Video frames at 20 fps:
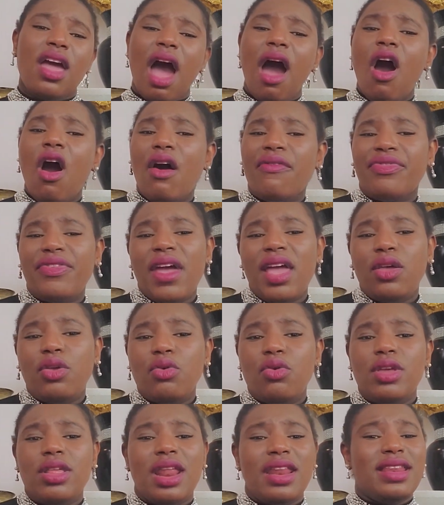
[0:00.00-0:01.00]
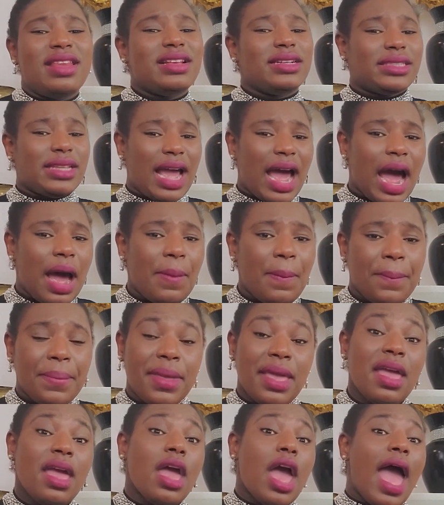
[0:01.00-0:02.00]
Oh, thank you, it did help
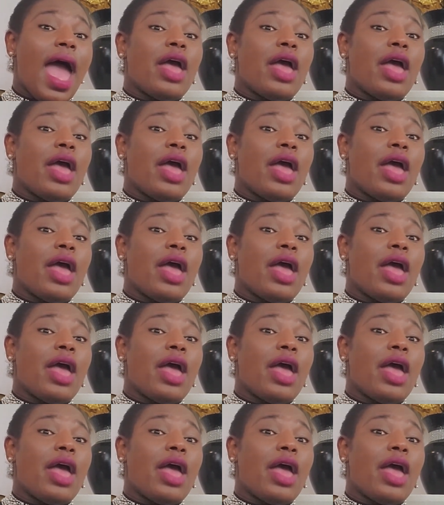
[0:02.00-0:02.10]
me.